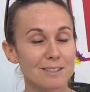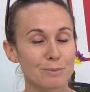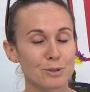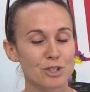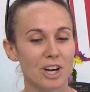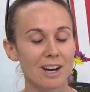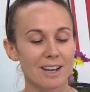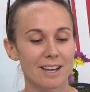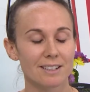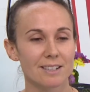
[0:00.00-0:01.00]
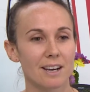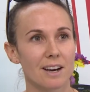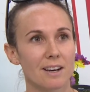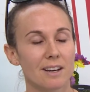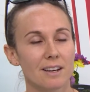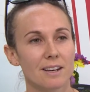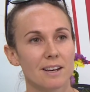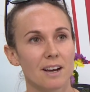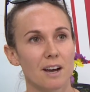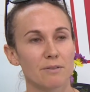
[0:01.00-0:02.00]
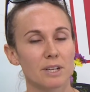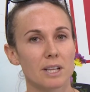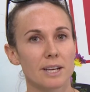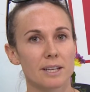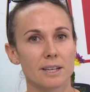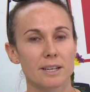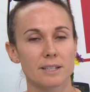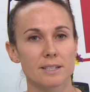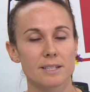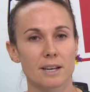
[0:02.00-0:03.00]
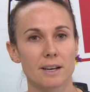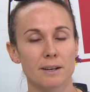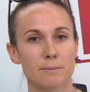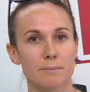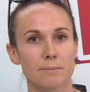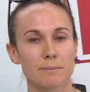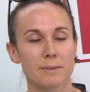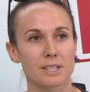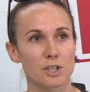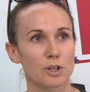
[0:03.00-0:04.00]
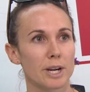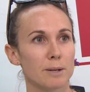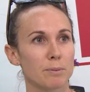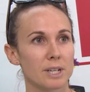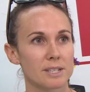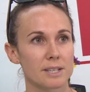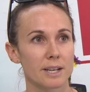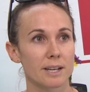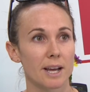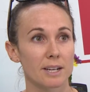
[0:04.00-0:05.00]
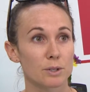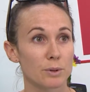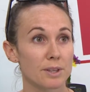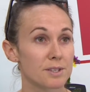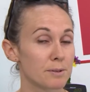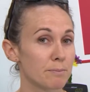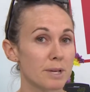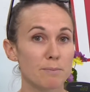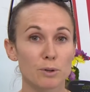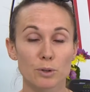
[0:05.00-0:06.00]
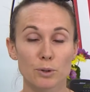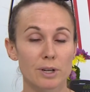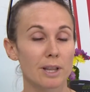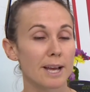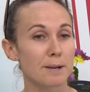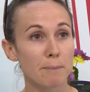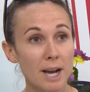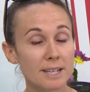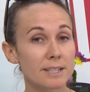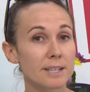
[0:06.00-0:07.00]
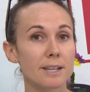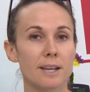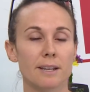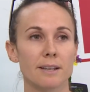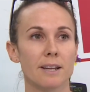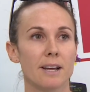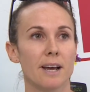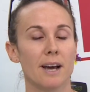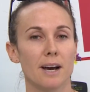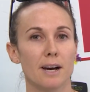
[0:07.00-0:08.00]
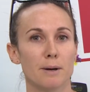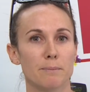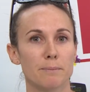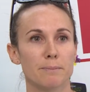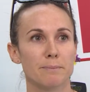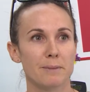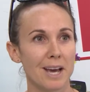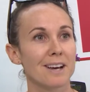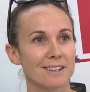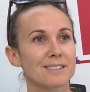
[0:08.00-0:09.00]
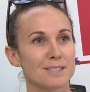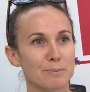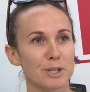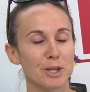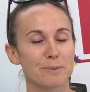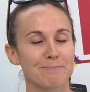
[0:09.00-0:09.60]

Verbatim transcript: to Moose Jaw, and uh, I feel like it. Uh, it's a great place to connect with some people who are like-minded, and um, yeah, it's been good.